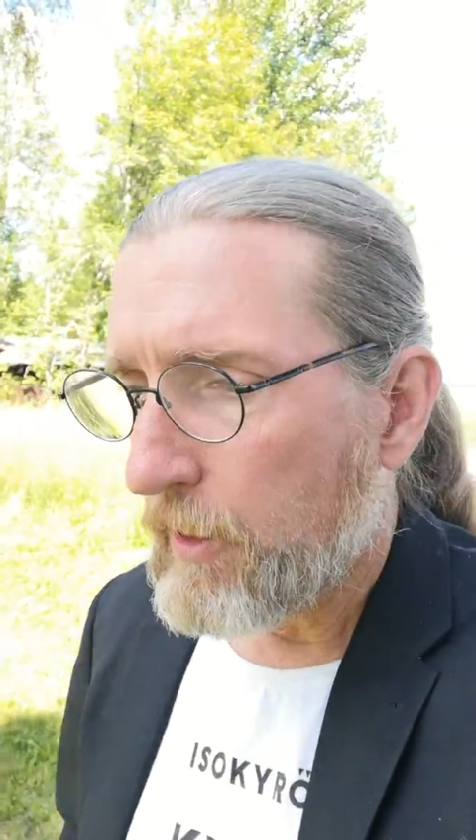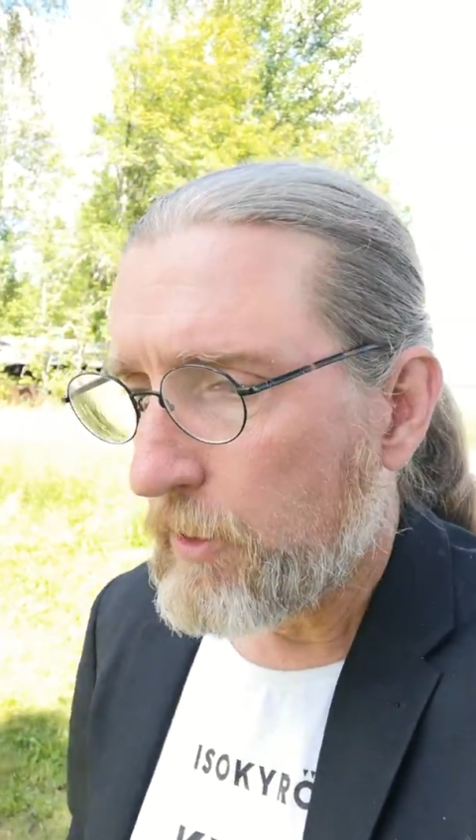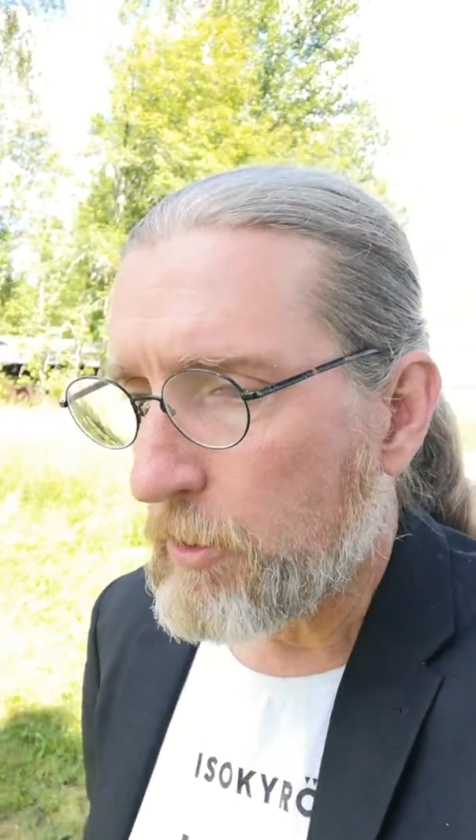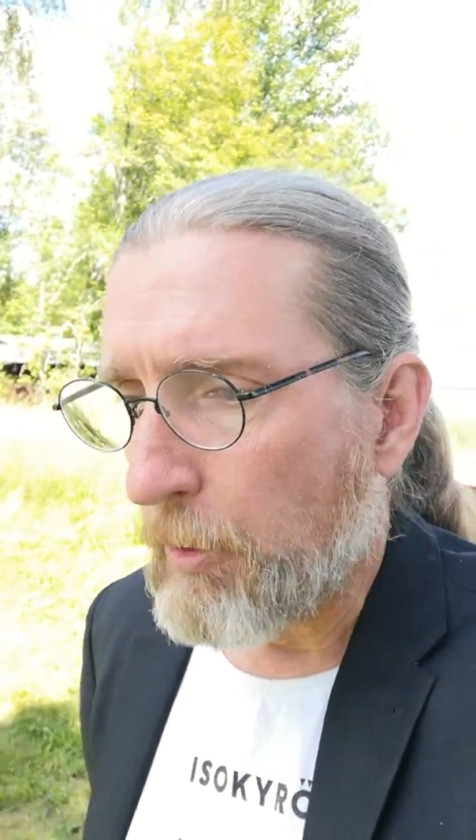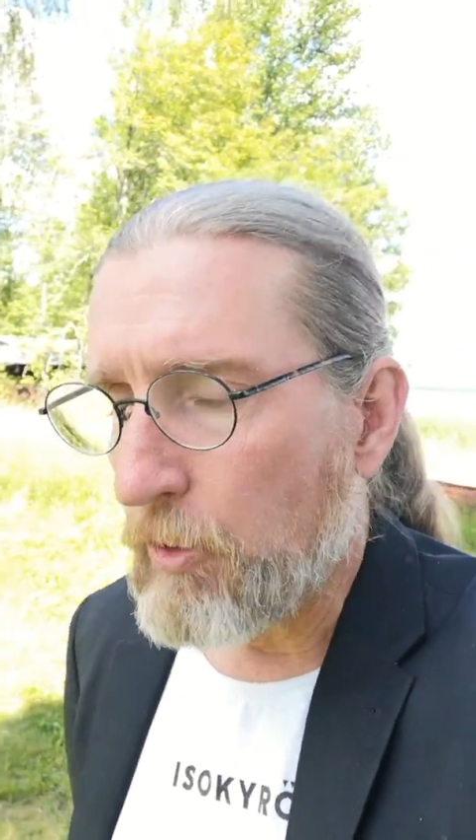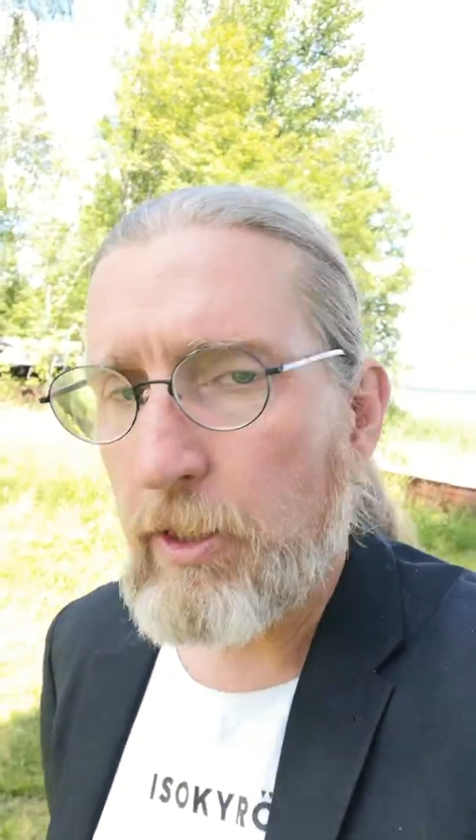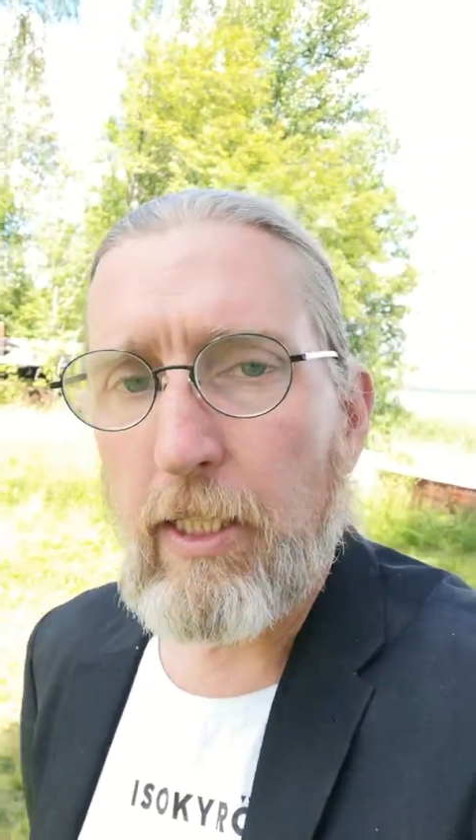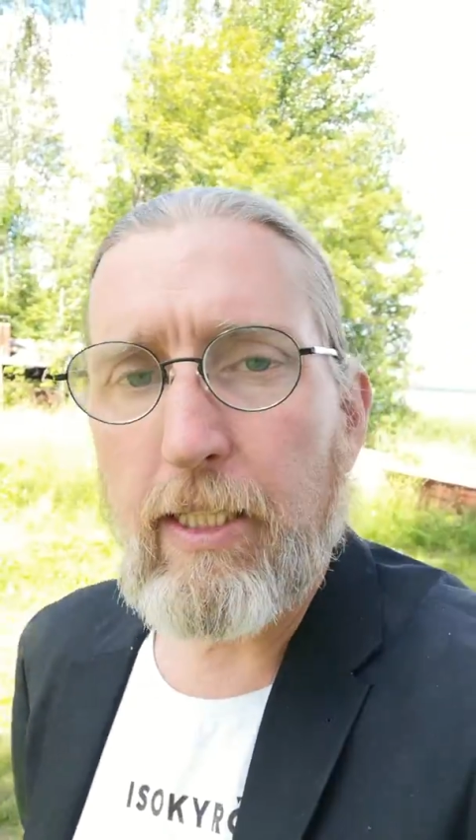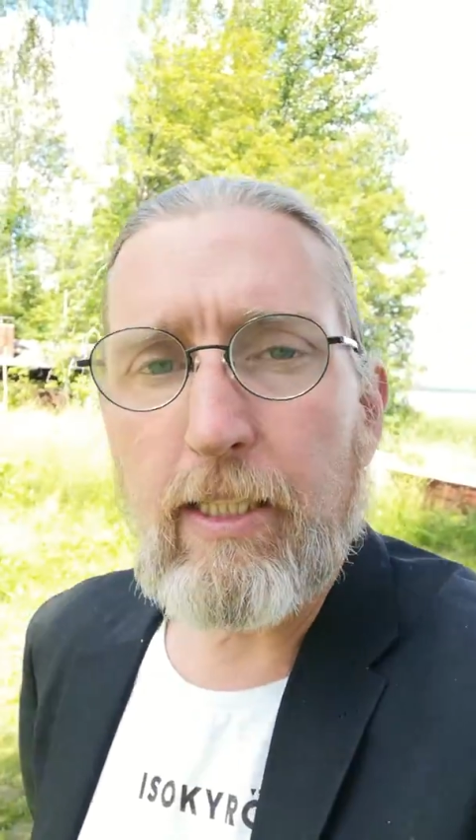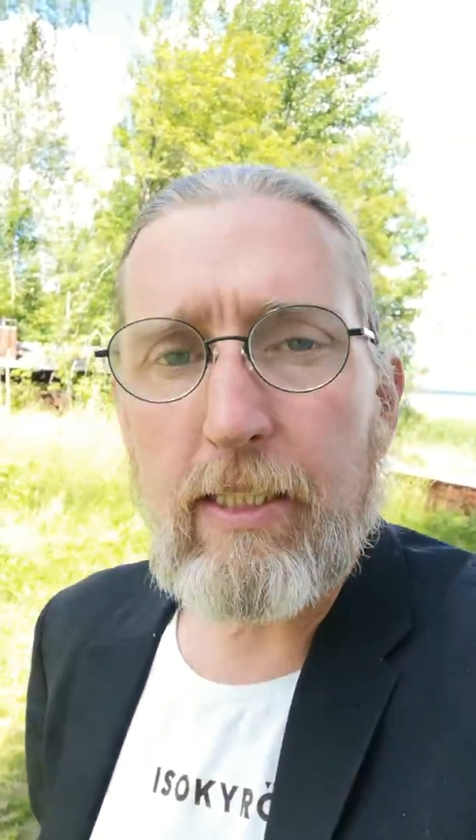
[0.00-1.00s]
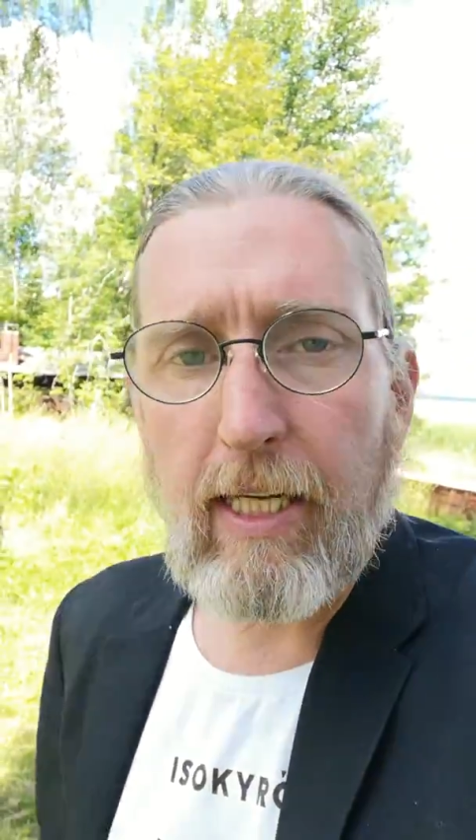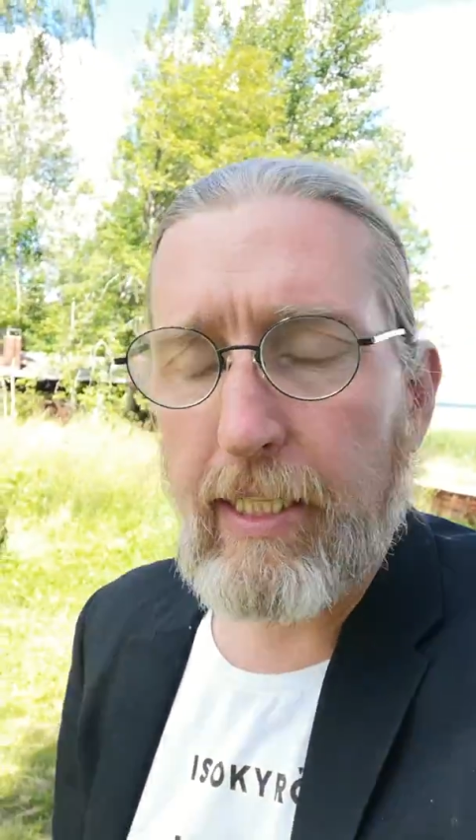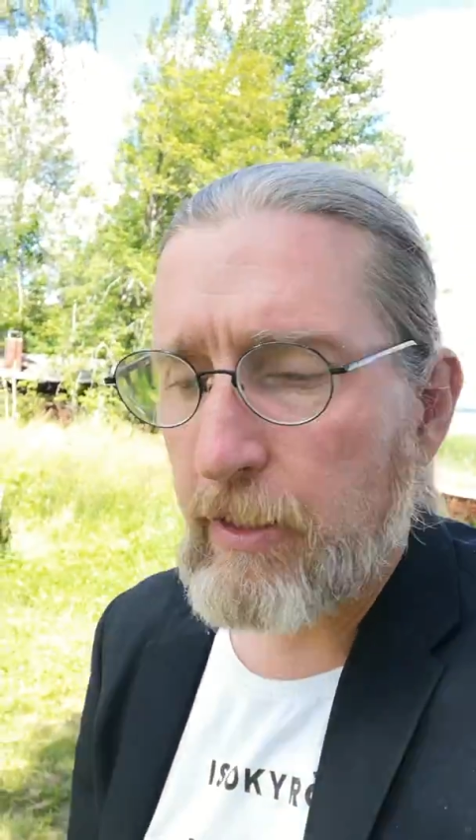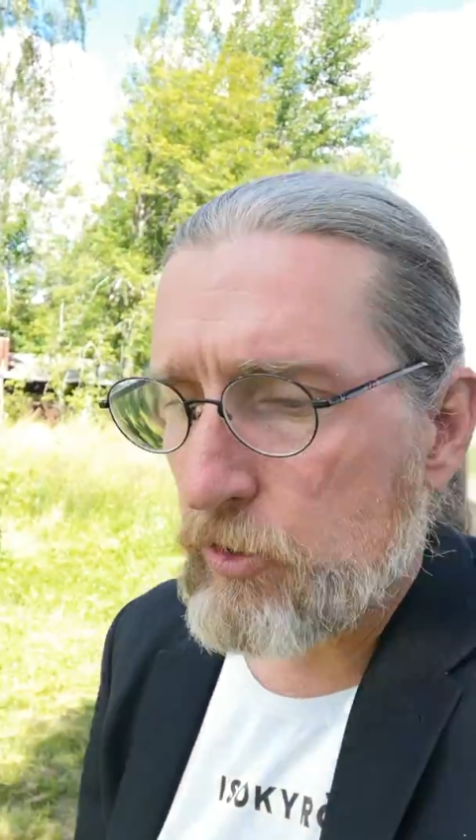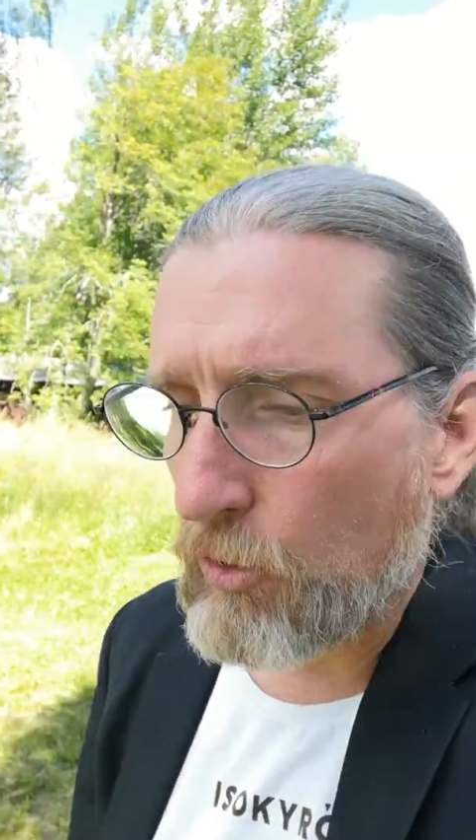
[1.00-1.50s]
supposedly
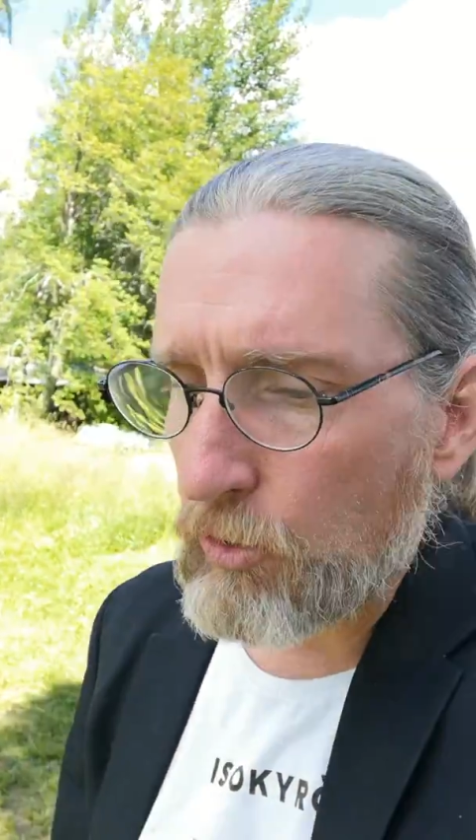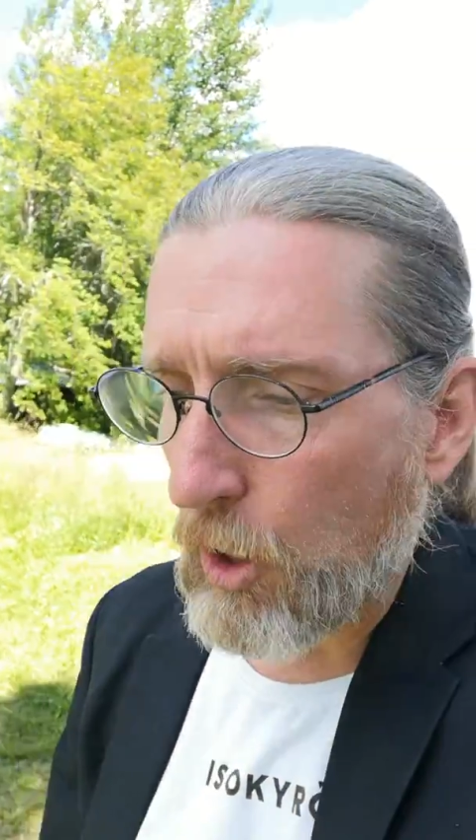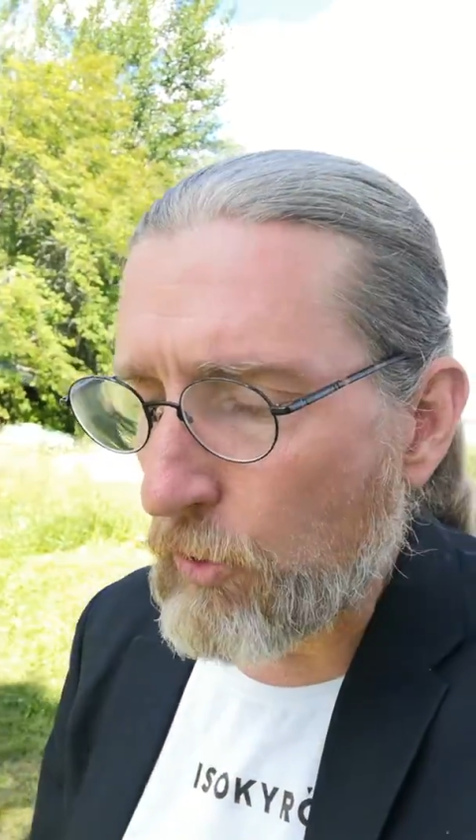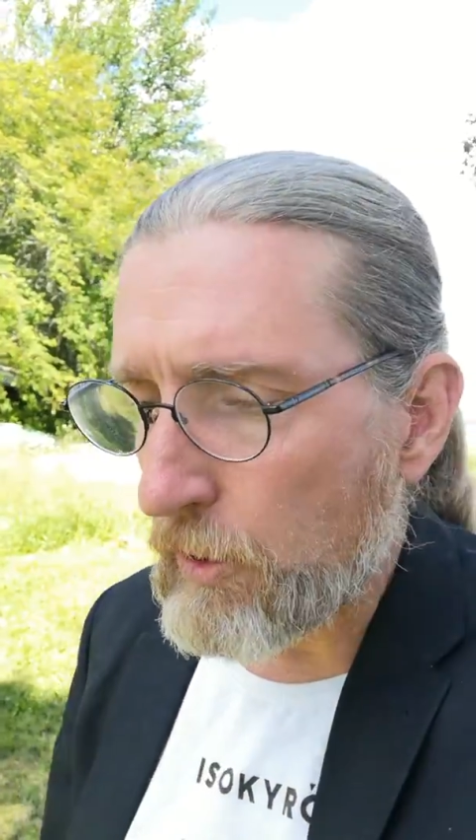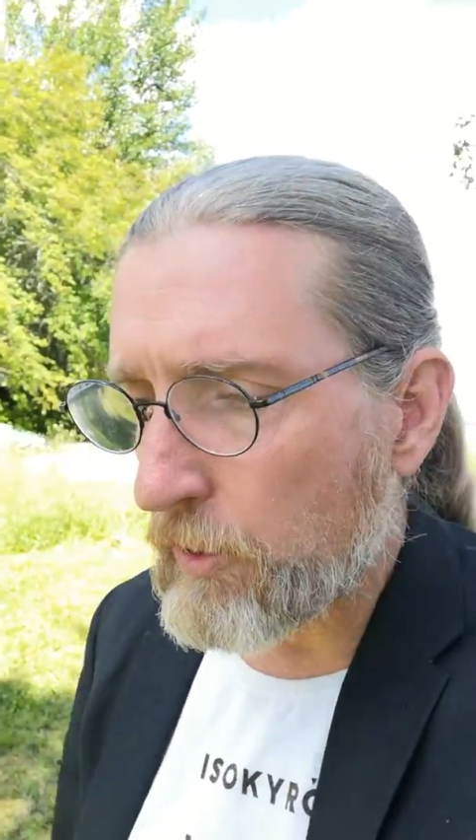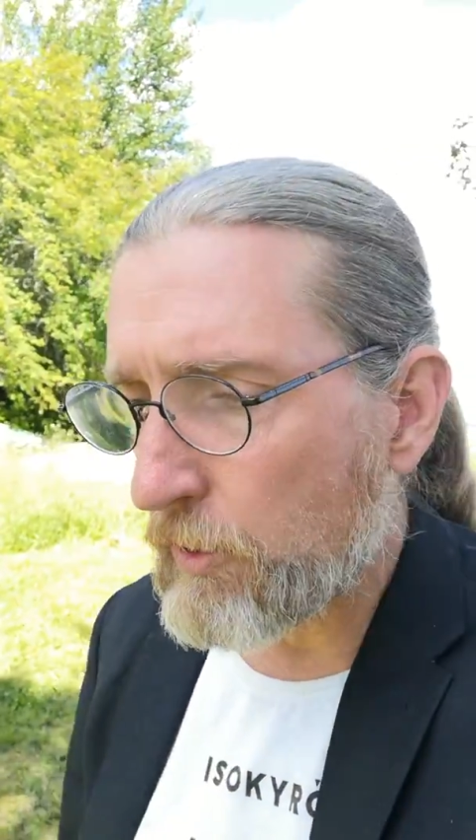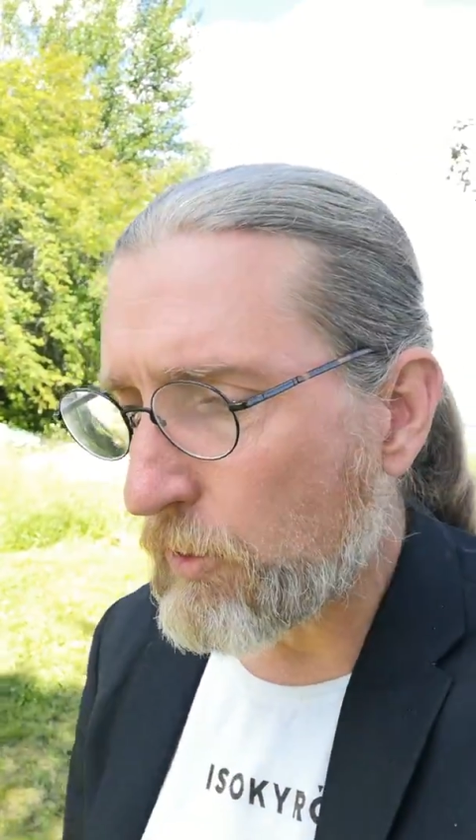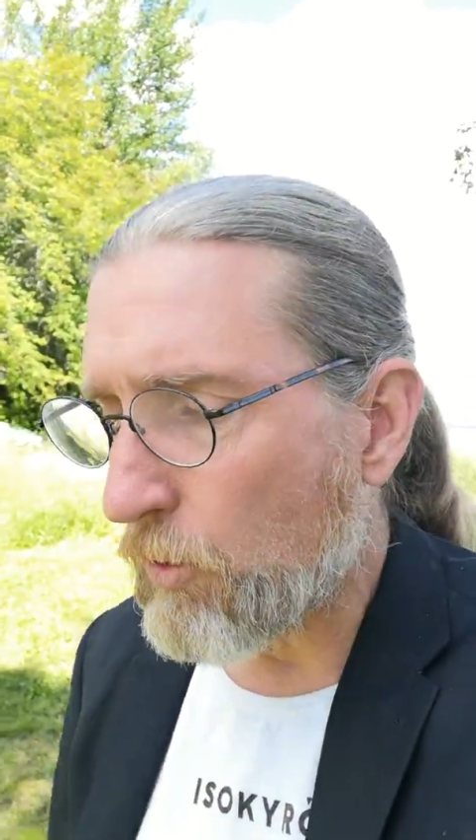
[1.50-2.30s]
contains your tokens